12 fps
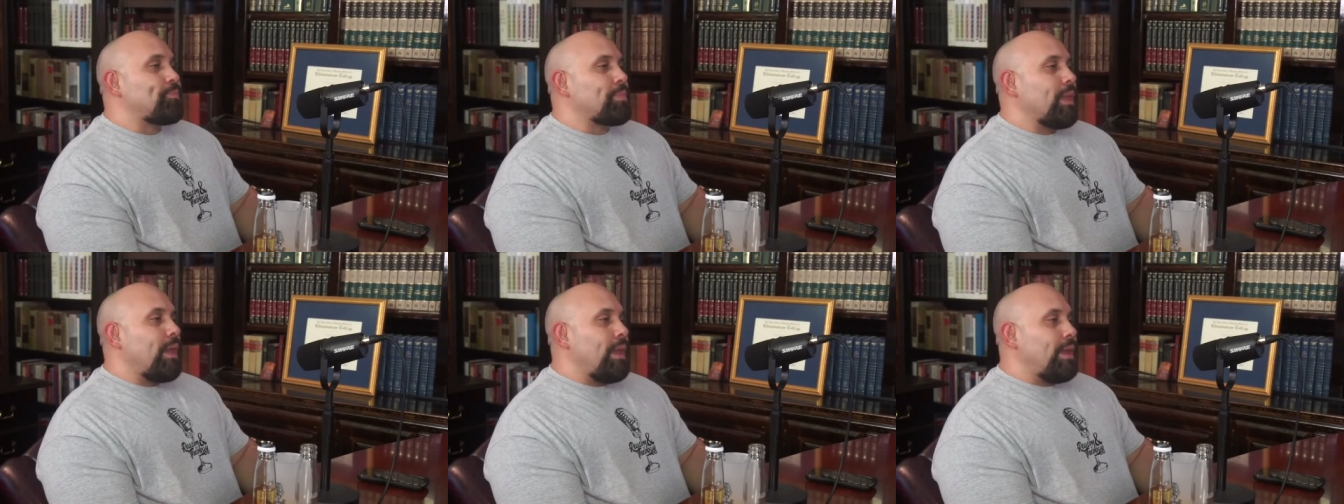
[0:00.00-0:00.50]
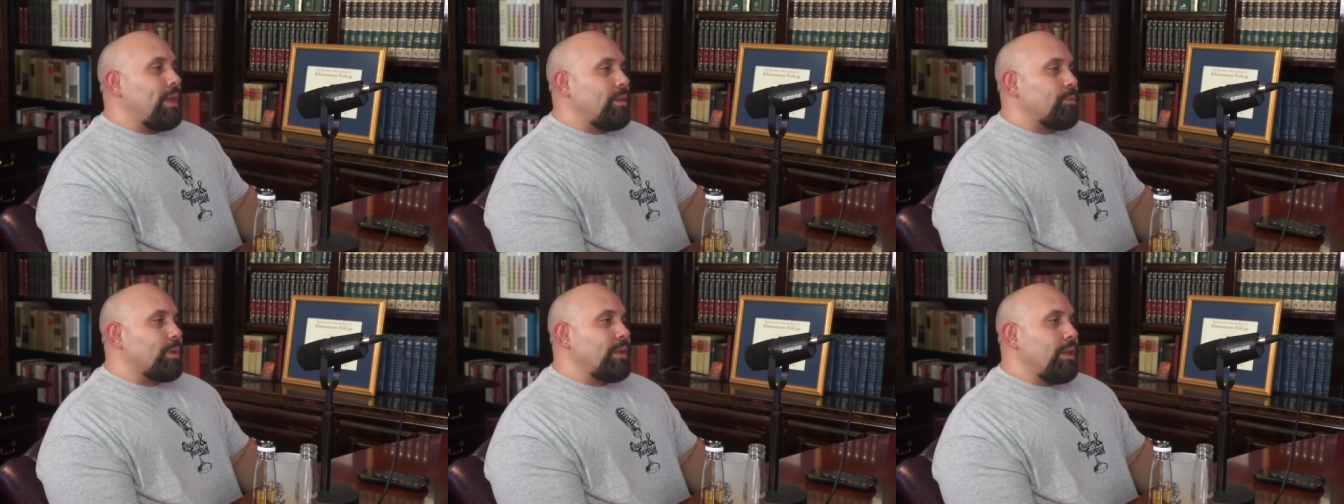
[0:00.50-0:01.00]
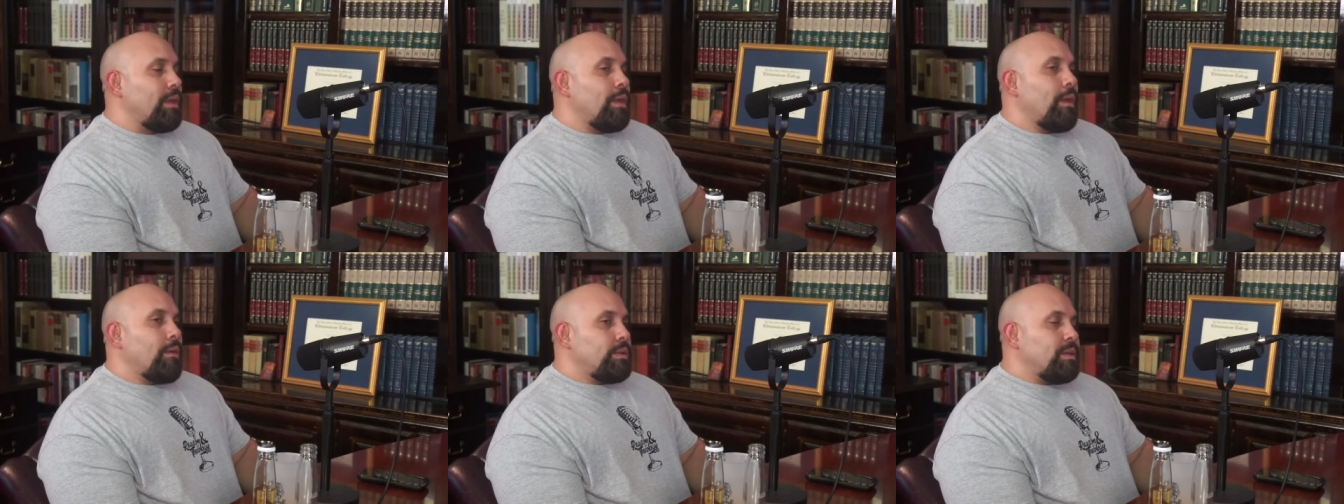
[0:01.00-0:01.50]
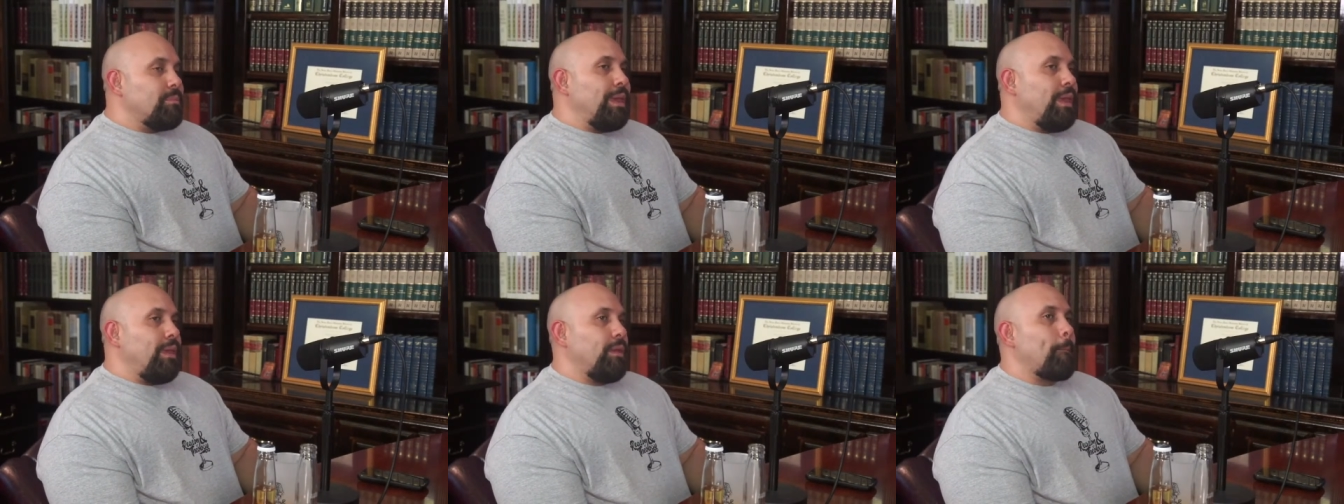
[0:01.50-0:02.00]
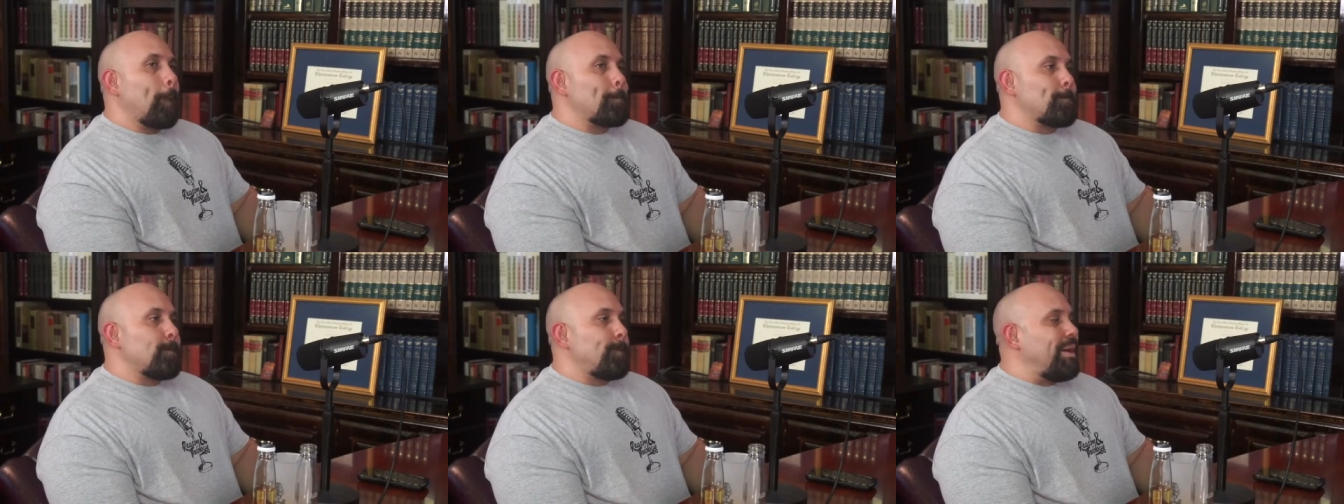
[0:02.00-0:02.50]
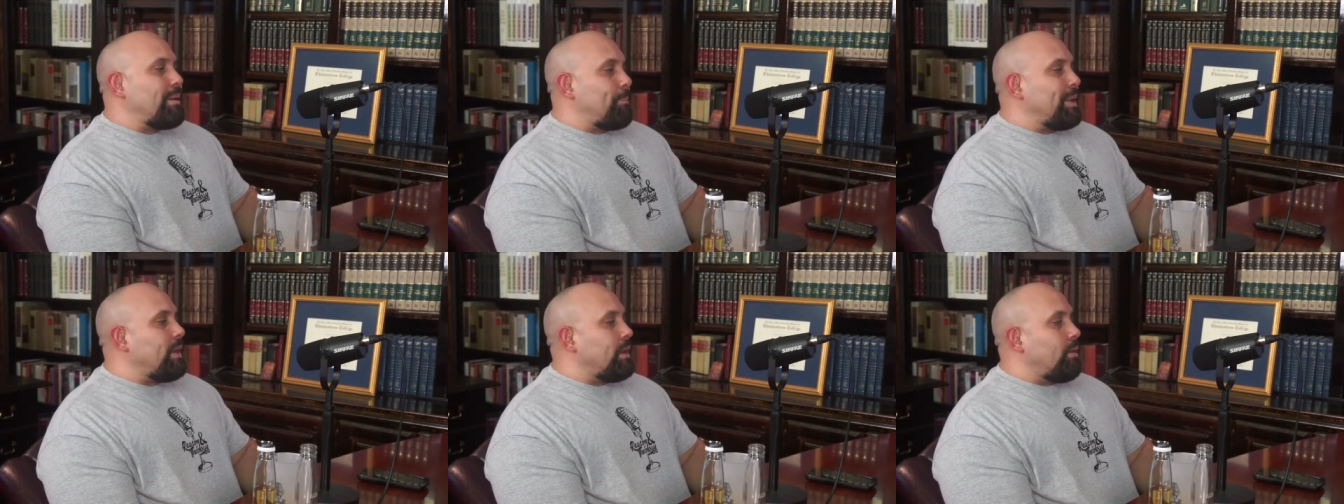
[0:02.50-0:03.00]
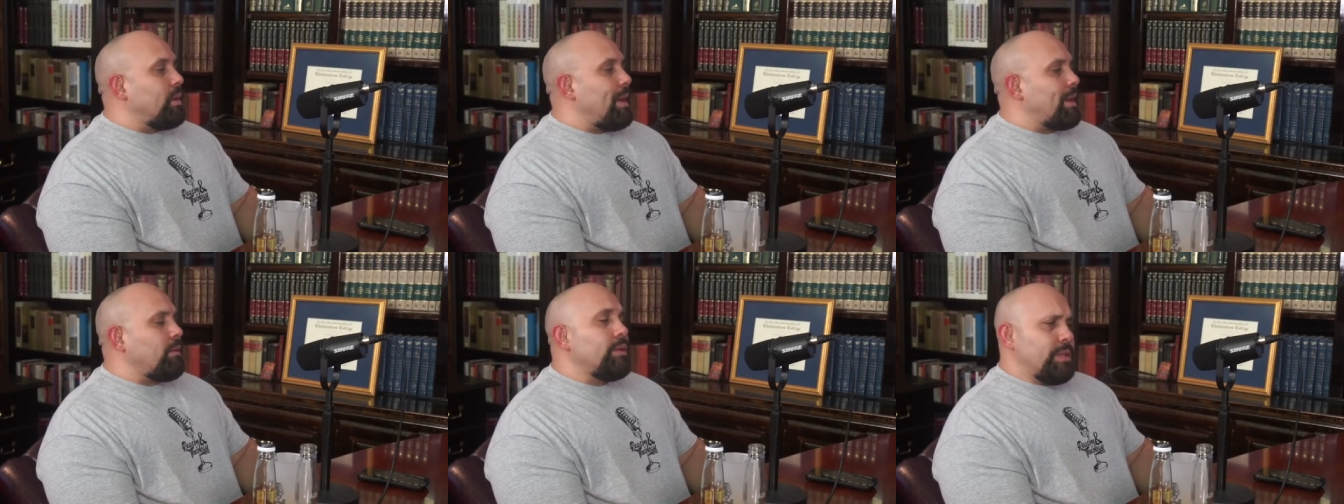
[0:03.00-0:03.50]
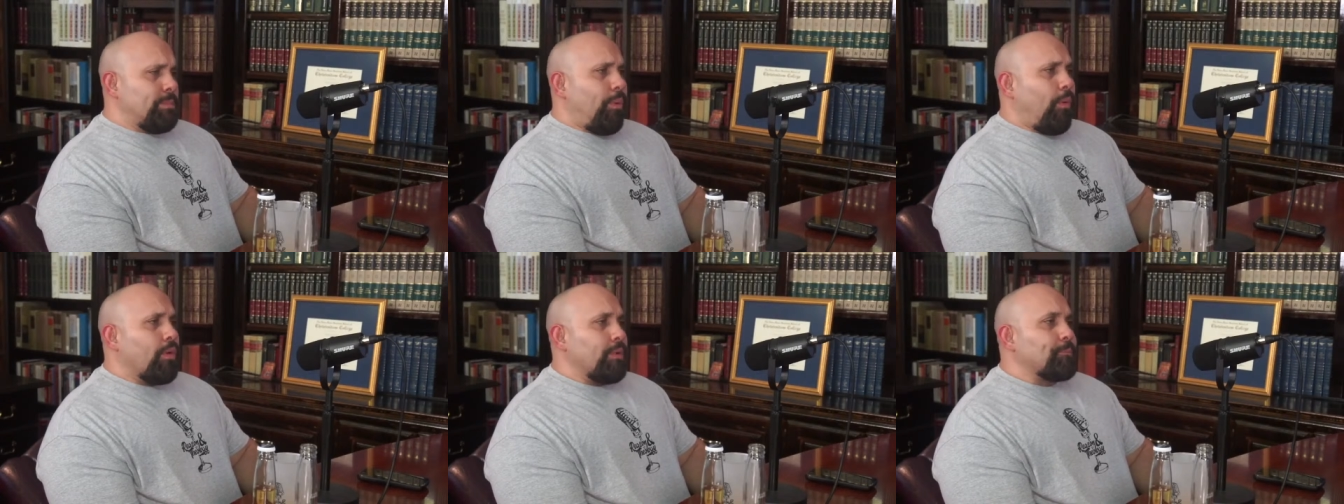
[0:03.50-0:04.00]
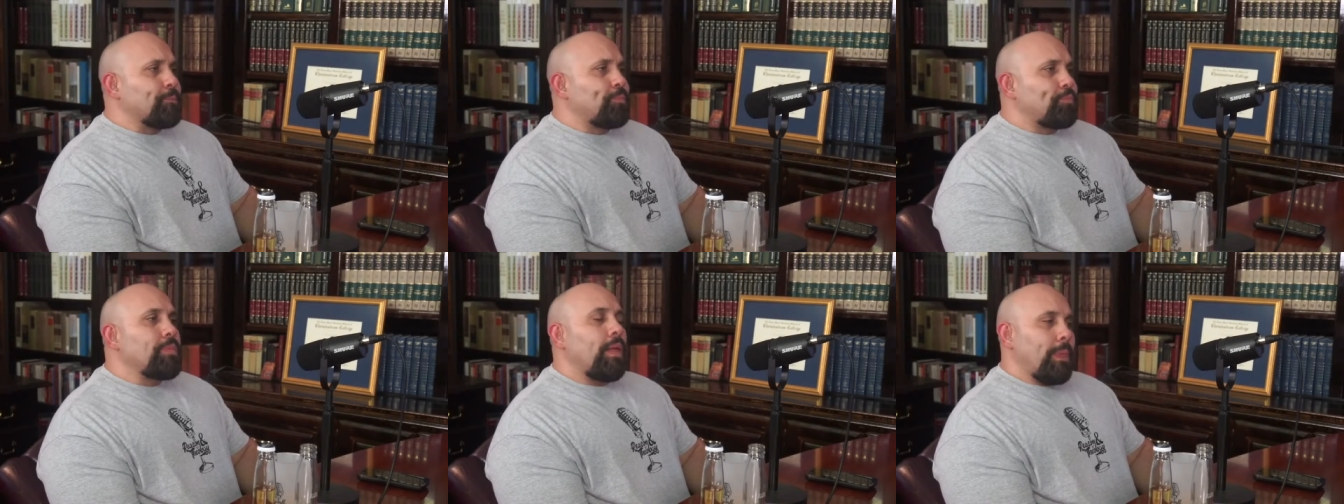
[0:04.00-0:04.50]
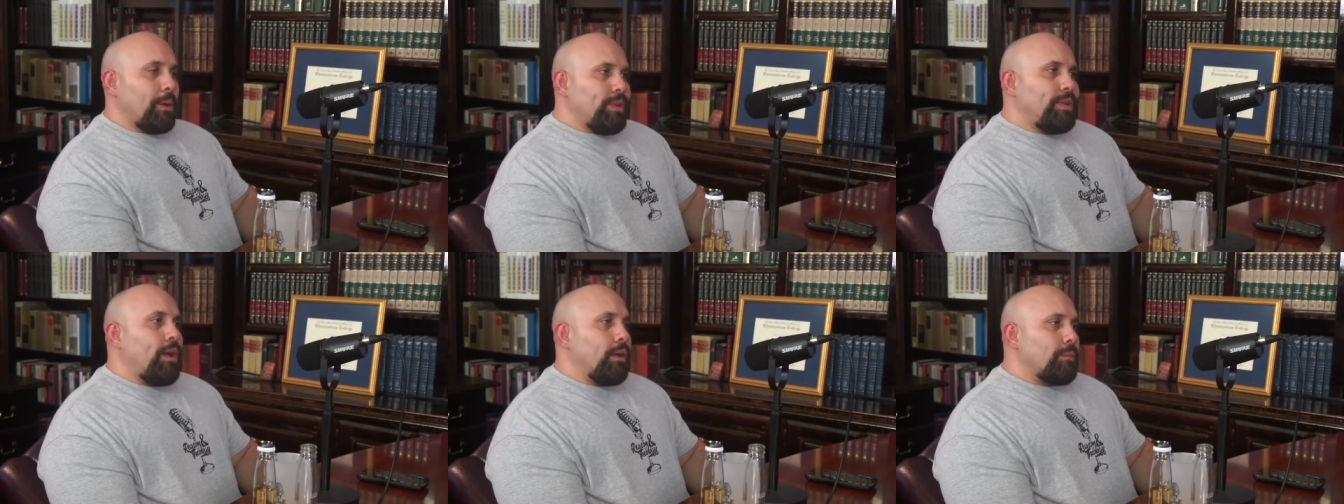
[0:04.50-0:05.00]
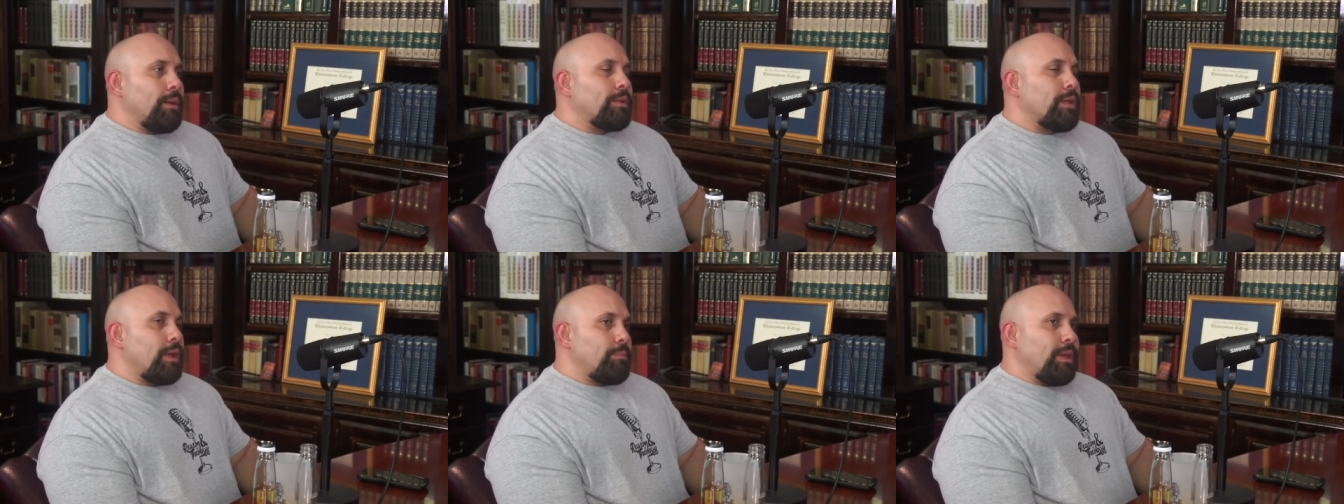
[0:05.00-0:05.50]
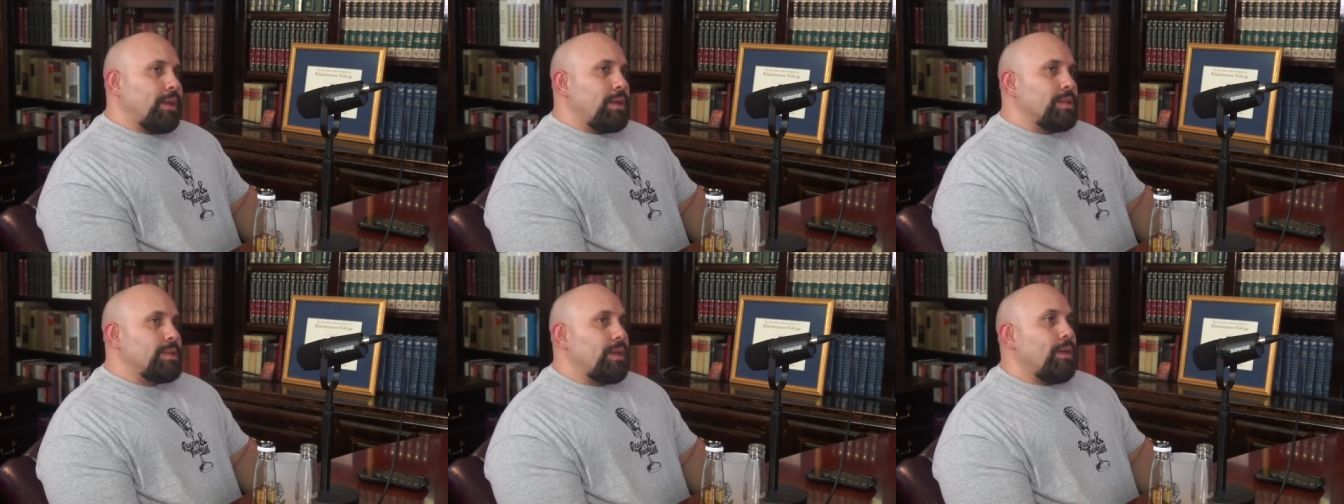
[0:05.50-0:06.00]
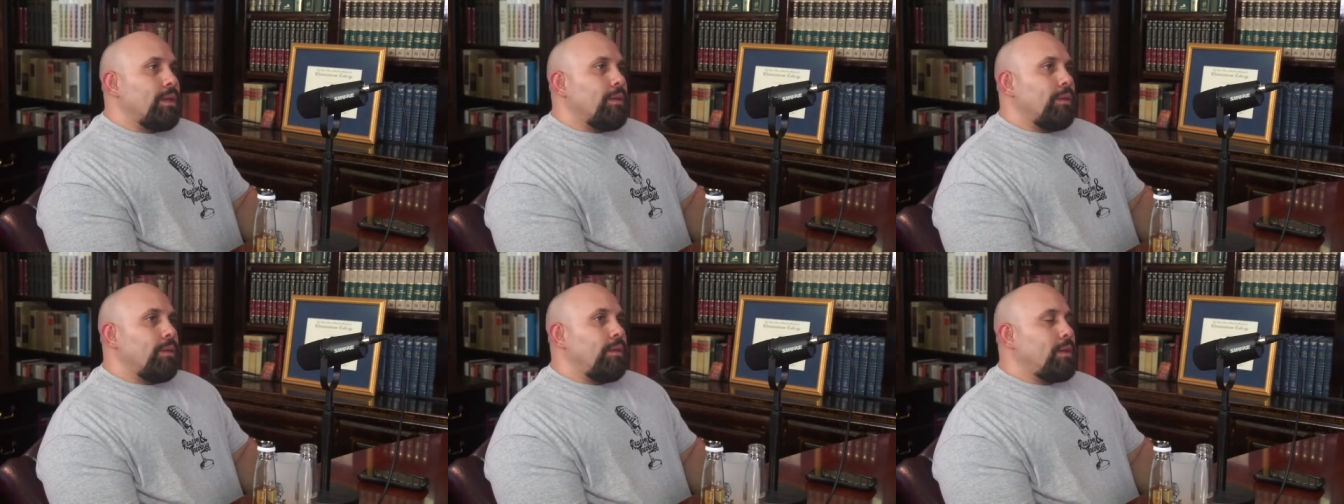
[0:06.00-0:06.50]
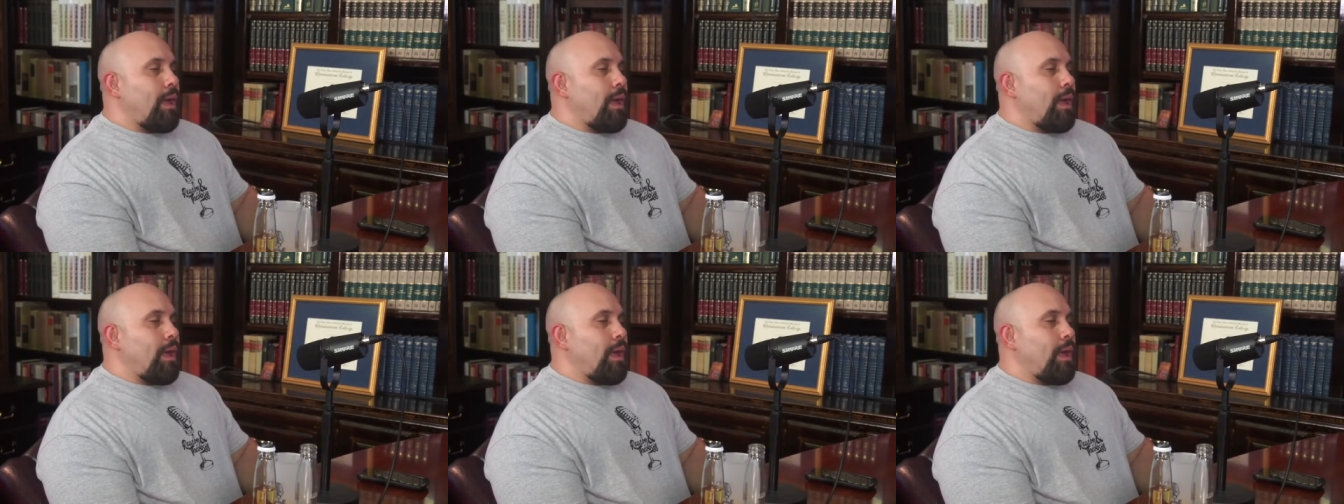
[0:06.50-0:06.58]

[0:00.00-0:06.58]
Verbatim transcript: Yeah. It, it really to me, but but you know what, Michael? It's important that we talk about that yeah, because yeah.